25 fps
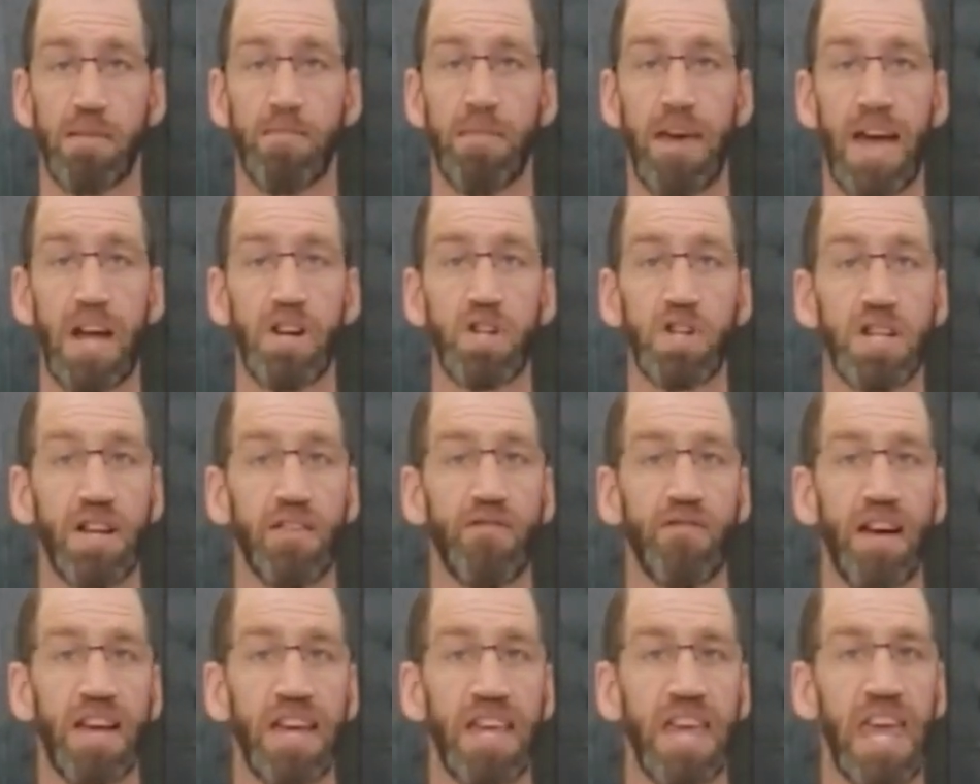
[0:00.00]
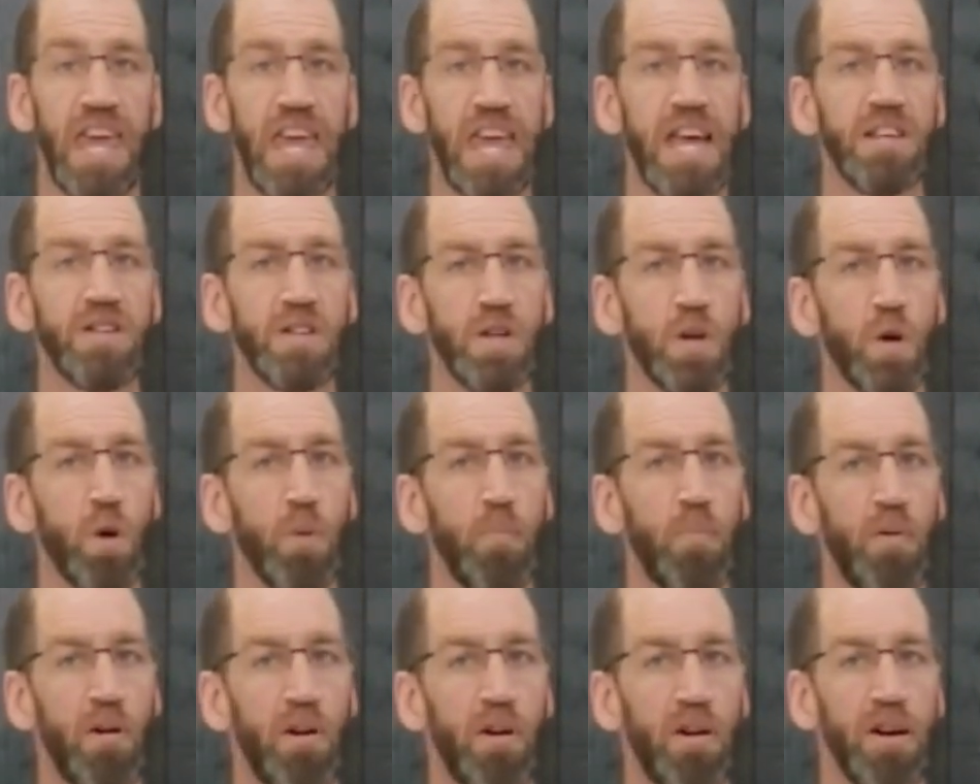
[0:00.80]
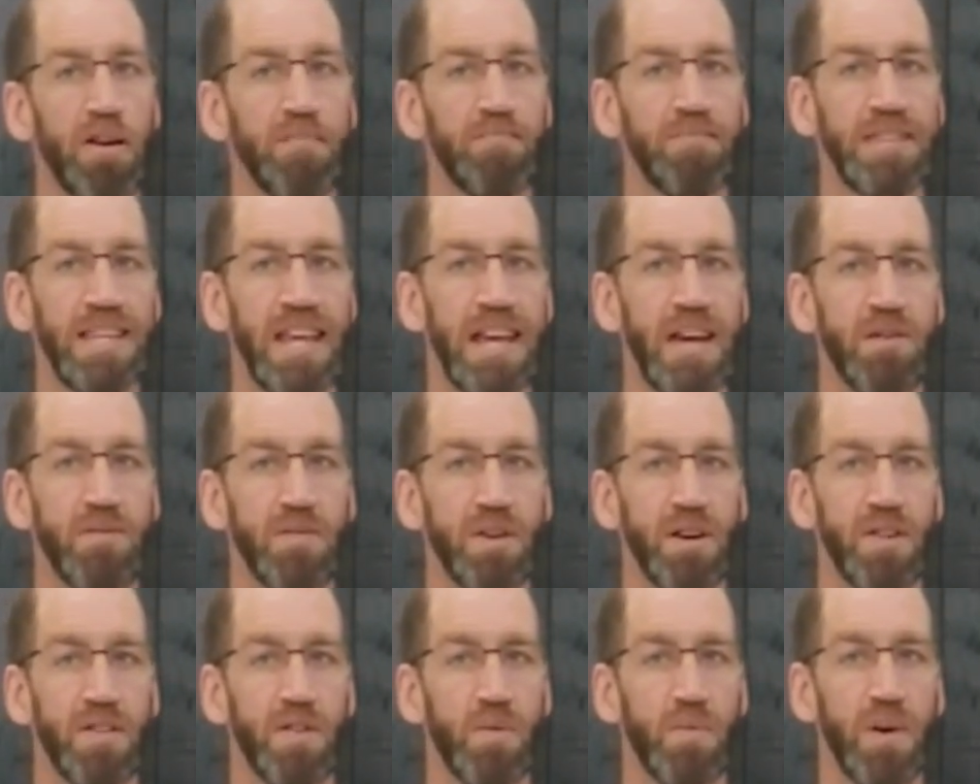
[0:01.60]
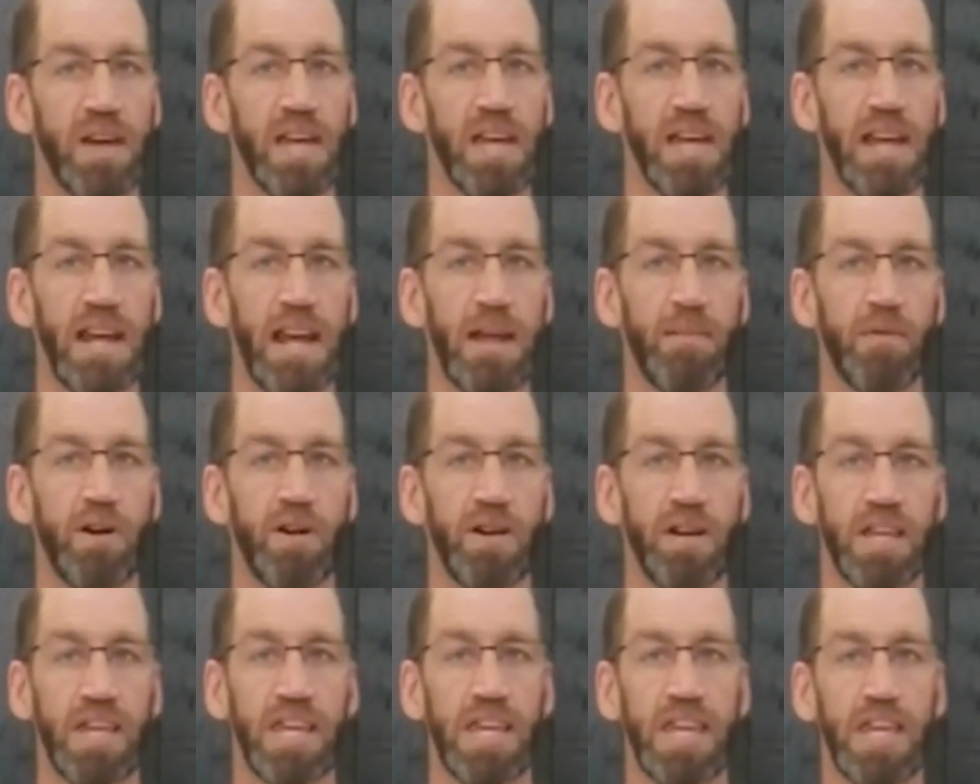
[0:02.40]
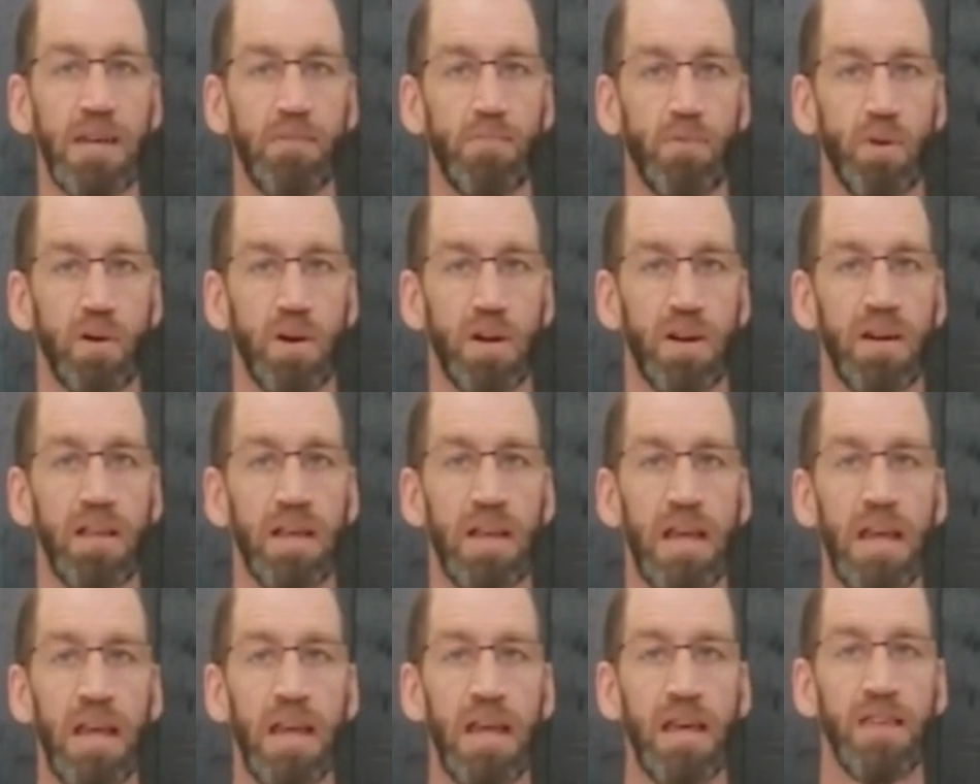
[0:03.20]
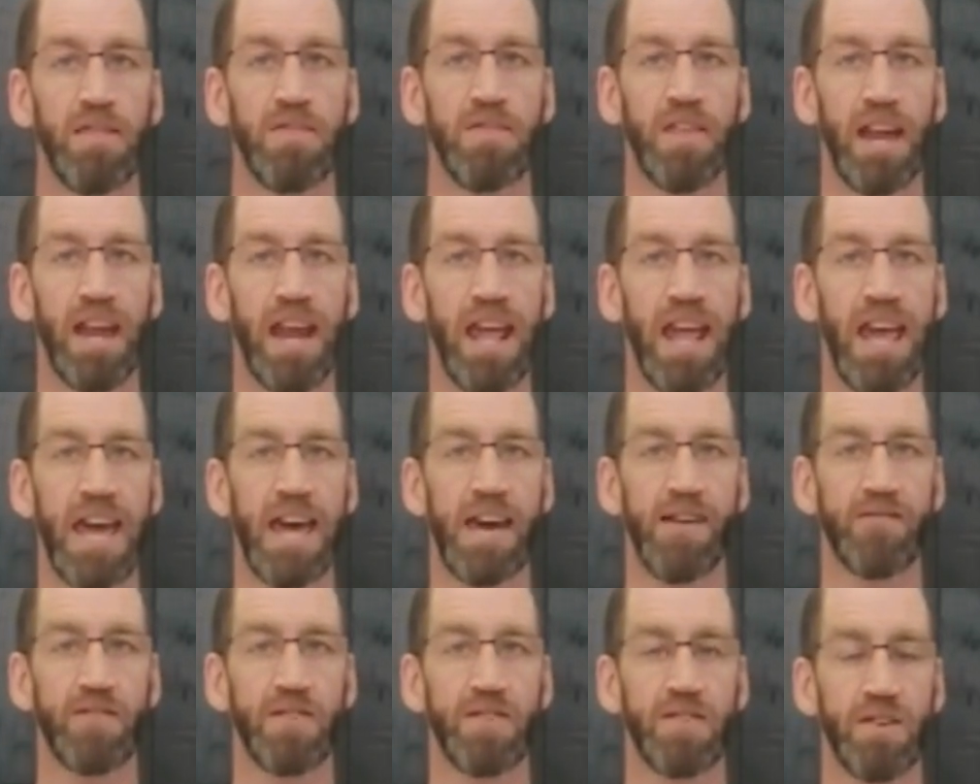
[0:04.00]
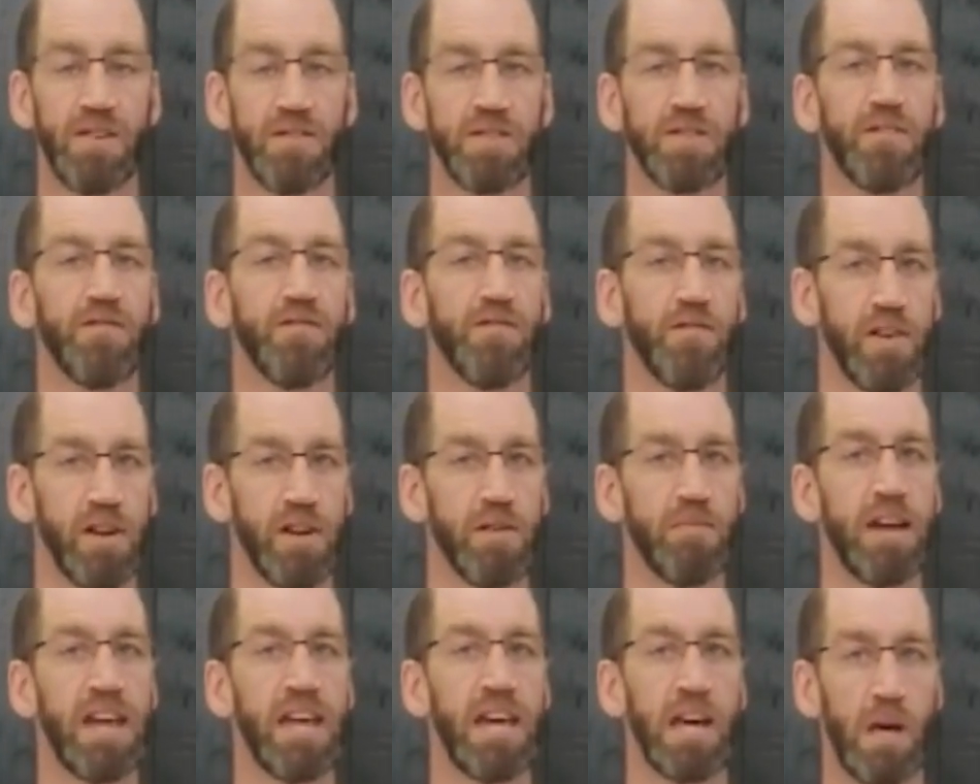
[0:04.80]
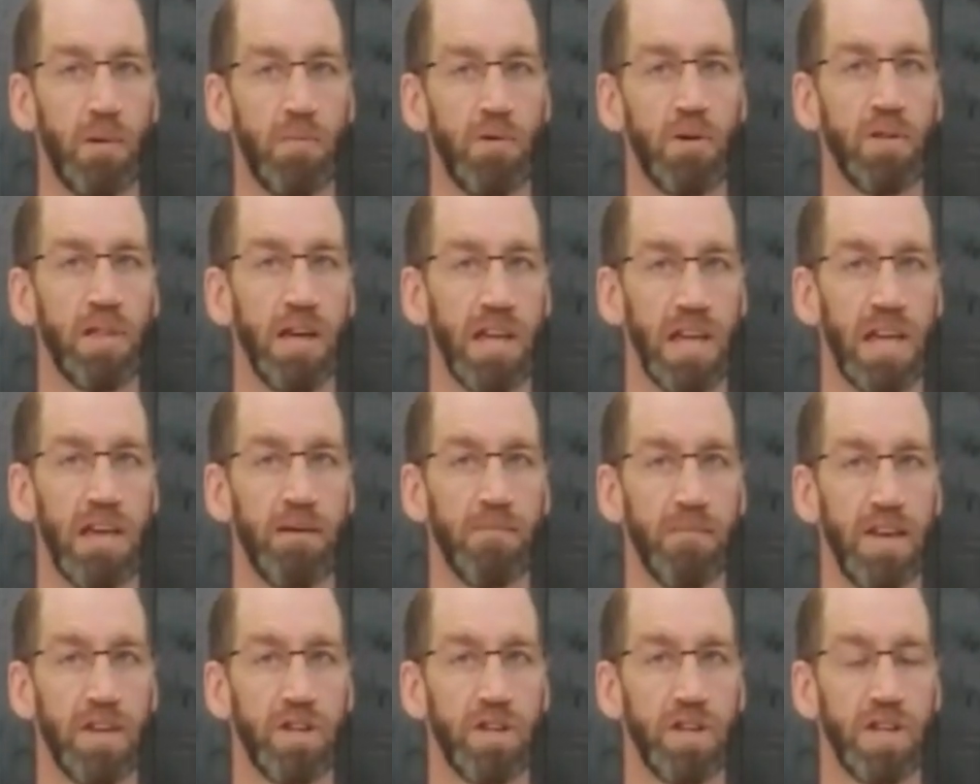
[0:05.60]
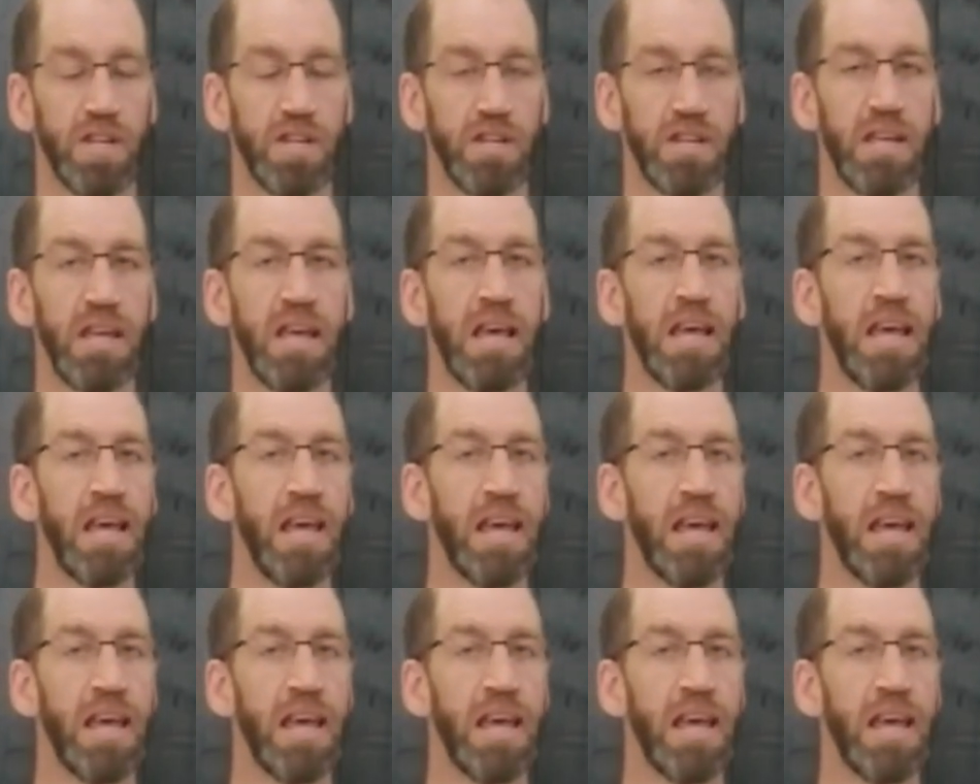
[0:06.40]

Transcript: Imagine if I can't go palm down all the way and I'm on a keyboard, then I have to start to flare my elbow like I mentioned.